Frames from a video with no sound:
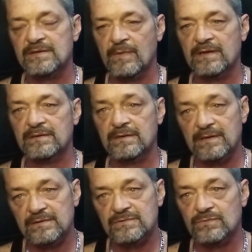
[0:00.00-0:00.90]

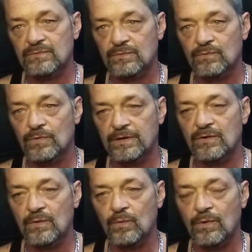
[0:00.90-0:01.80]
somebody that's
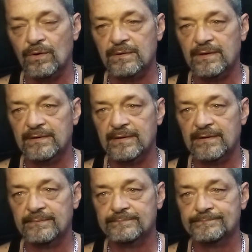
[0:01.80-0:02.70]
really going to work. And
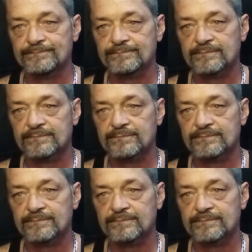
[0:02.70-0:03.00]
um,